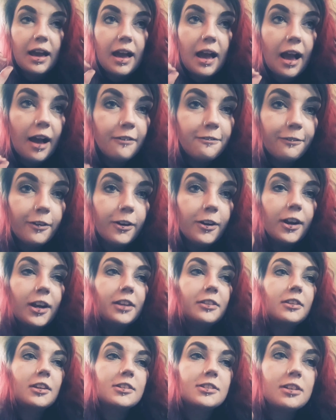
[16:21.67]
effort
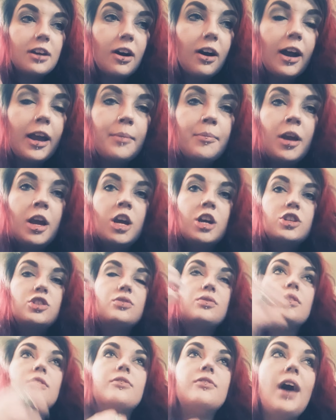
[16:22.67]
and the time
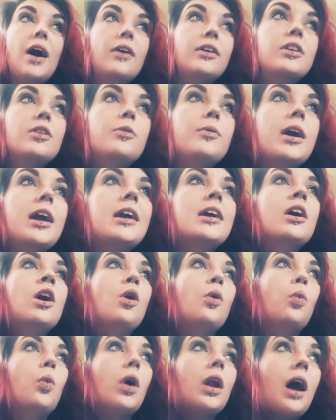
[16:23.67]
to evaluate
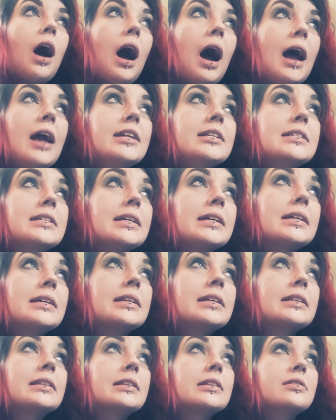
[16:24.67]
what I did
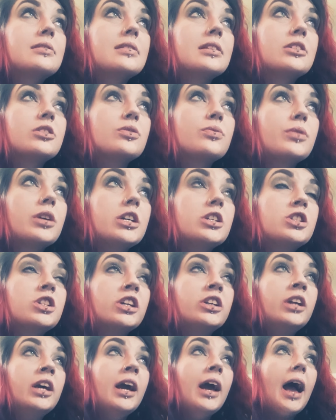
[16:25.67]
in the situation,